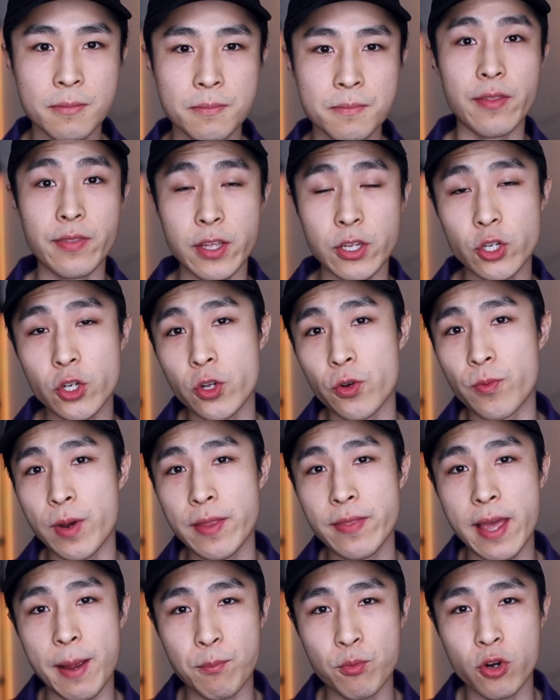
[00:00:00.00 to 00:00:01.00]
And then you could
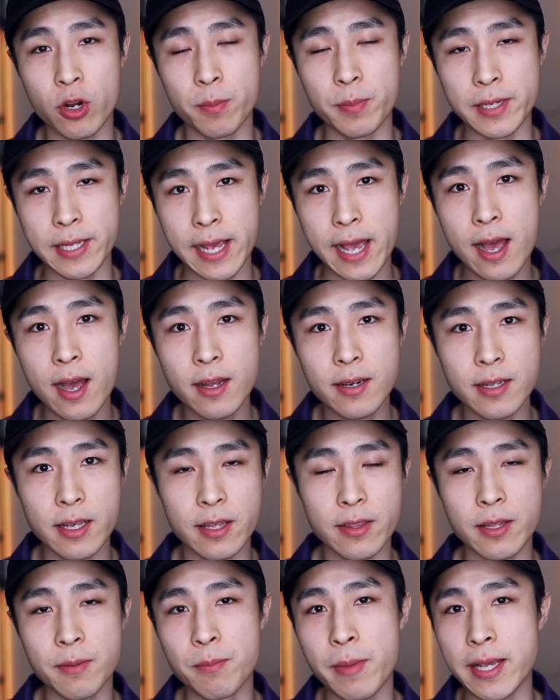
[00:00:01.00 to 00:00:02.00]
rent that property out
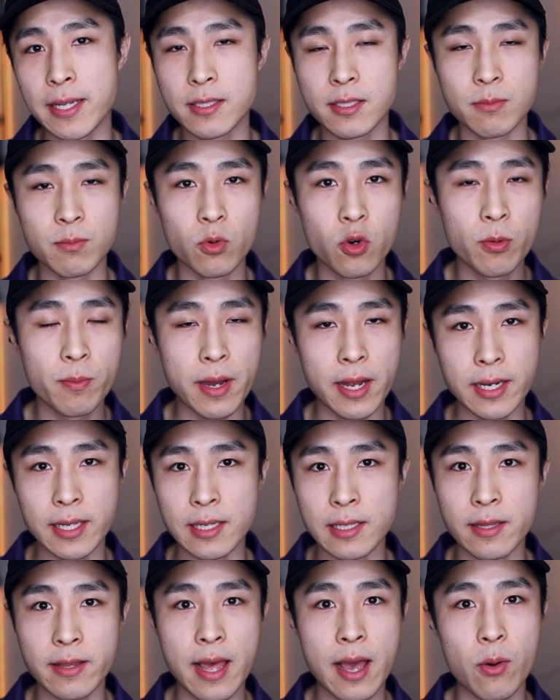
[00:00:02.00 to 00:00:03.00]
and then make some more money
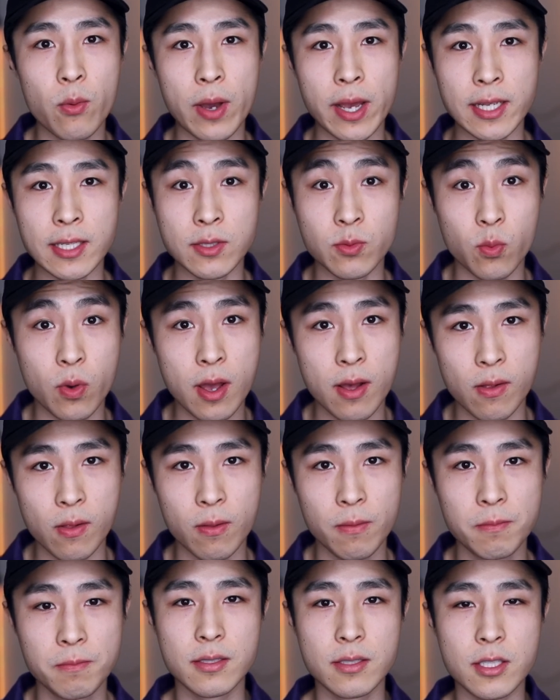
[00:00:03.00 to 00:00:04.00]
in that way as well.
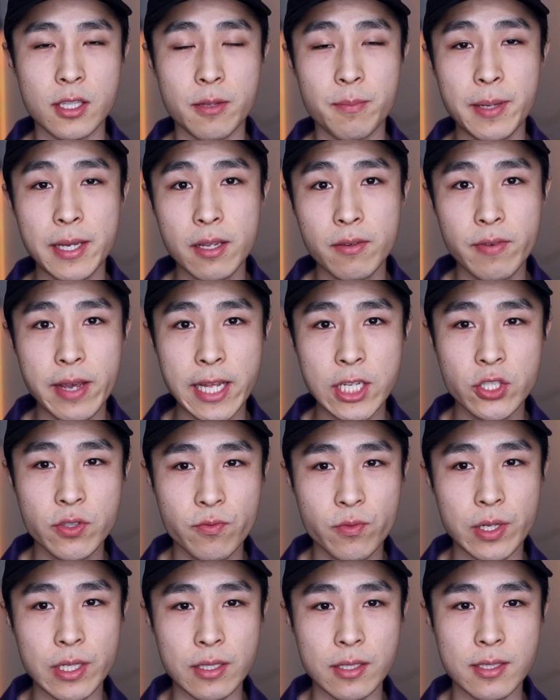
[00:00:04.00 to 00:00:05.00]
So the big advantage
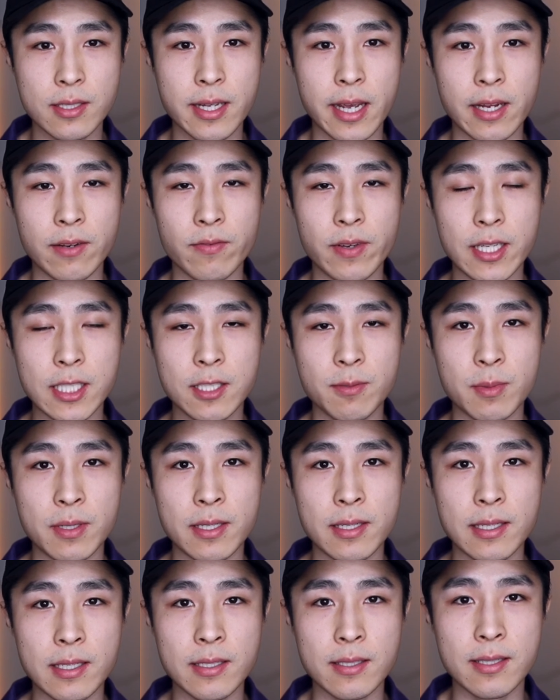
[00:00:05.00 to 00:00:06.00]
of real estate
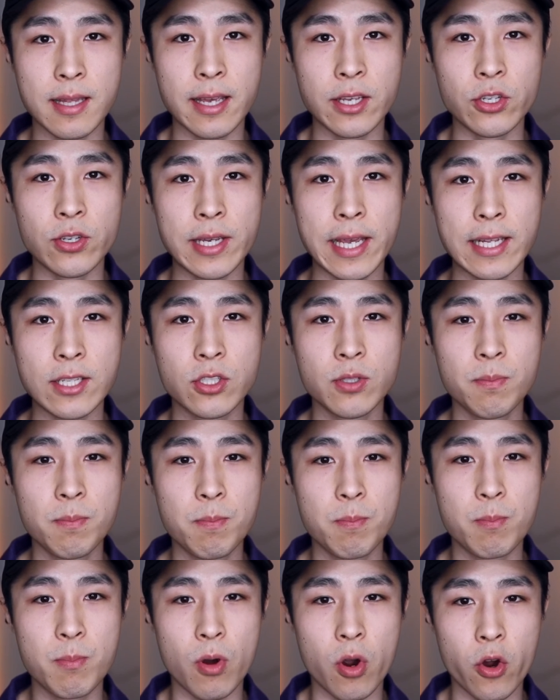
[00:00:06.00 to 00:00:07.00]
investment is that you get to
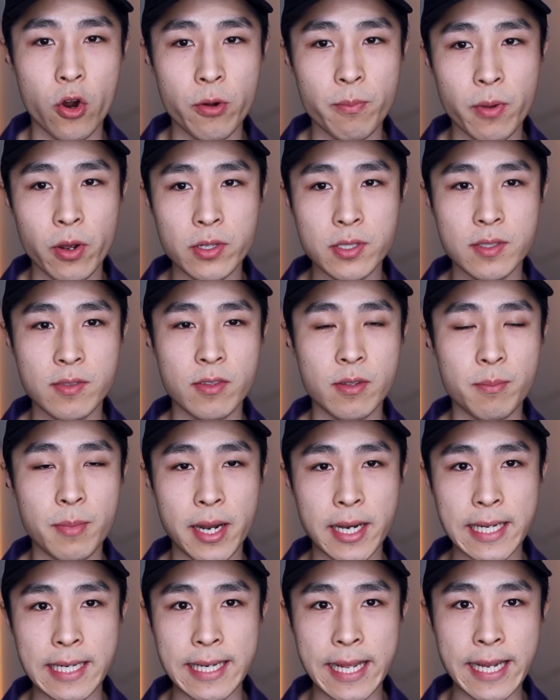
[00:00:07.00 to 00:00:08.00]
borrow most of the
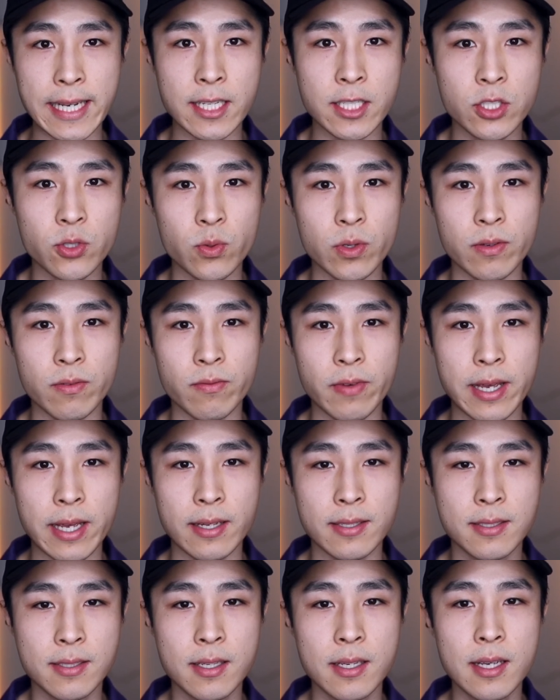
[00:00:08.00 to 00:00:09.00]
money needed to
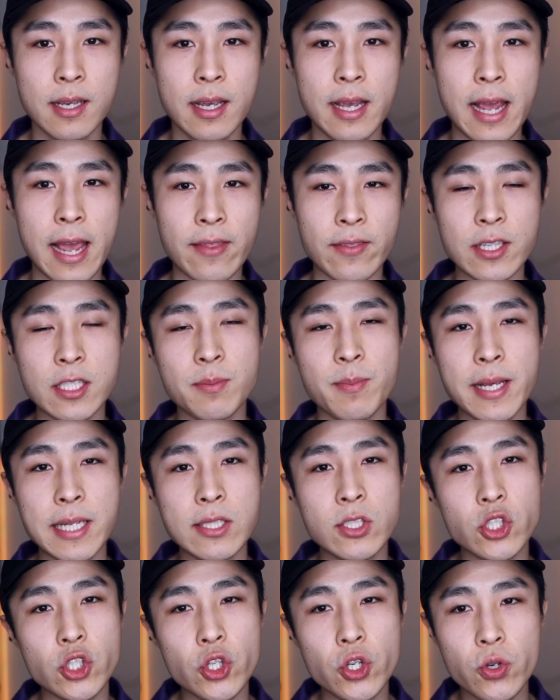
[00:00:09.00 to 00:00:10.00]
invest. And this
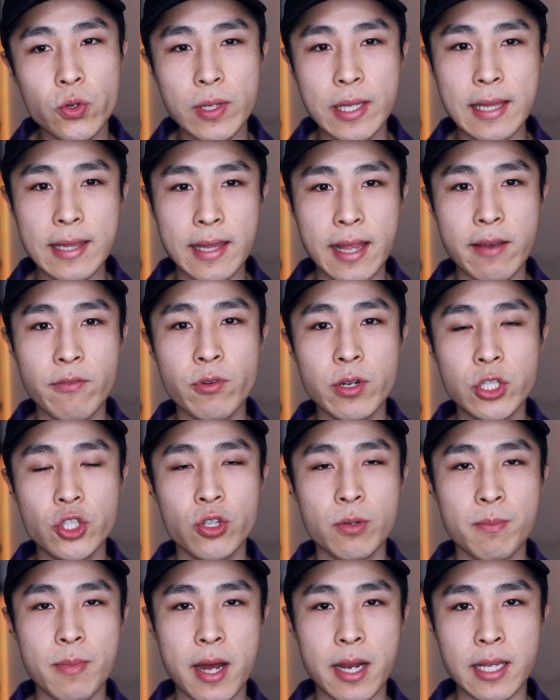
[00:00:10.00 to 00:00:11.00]
means you could leverage
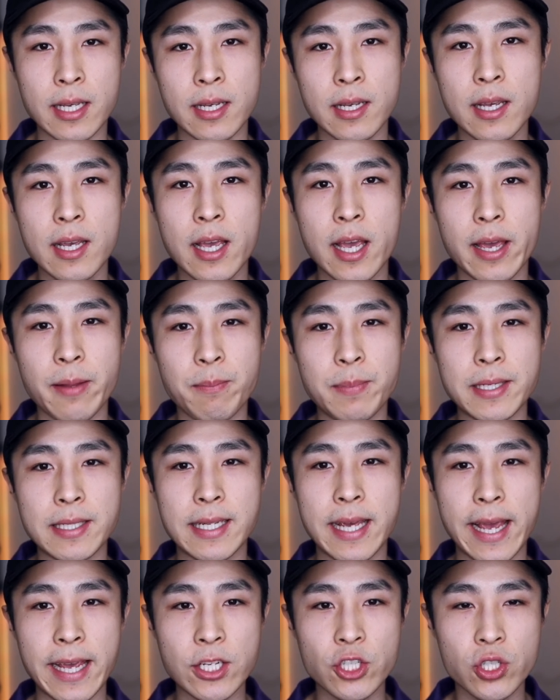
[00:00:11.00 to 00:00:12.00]
your money and
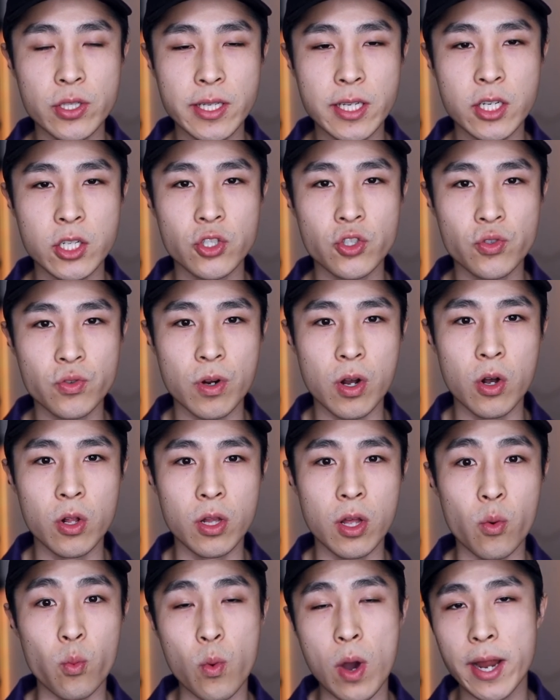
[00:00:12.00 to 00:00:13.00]
potentially
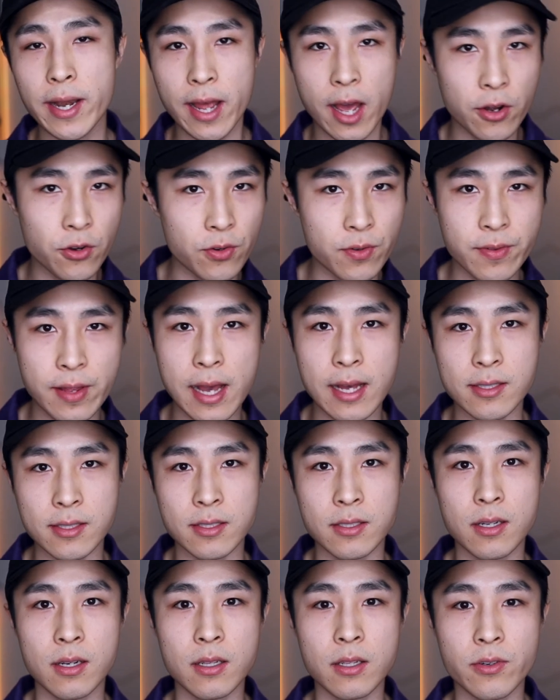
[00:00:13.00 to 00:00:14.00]
control a
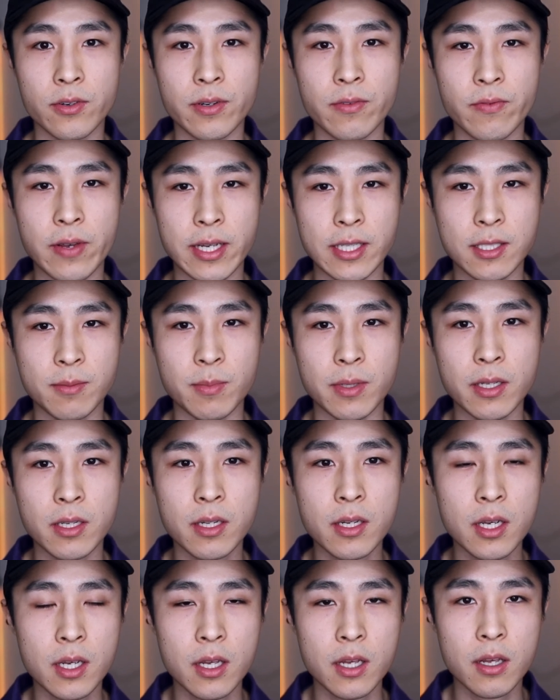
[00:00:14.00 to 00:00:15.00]
$100,000 investment
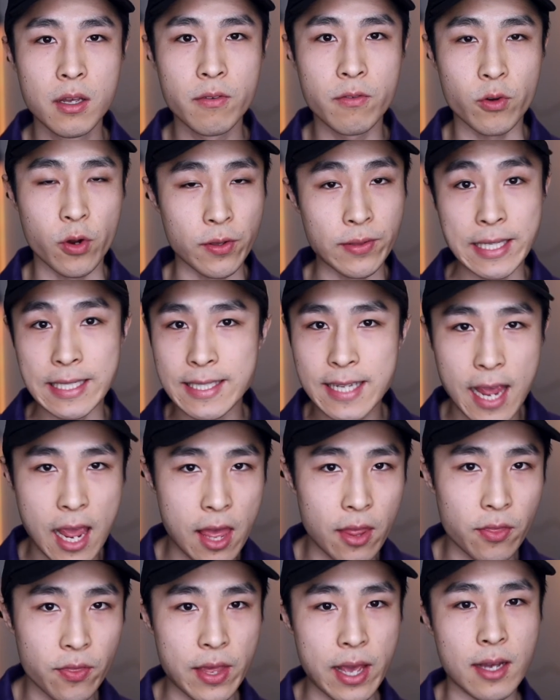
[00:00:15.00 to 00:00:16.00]
for only
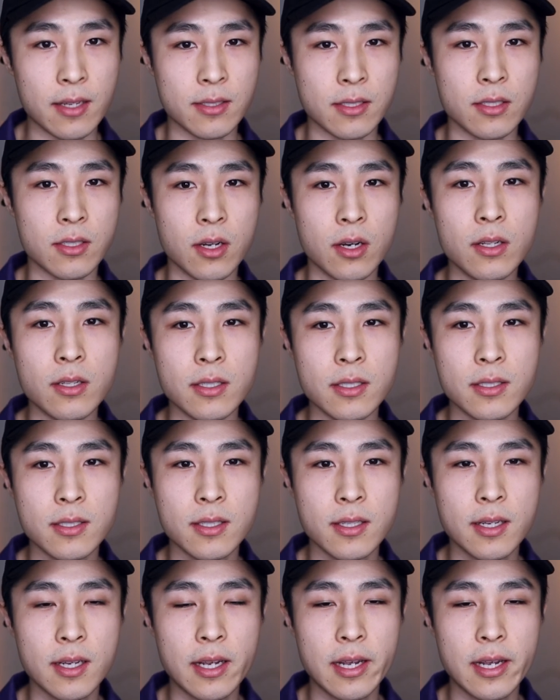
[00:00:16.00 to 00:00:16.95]
$10,000.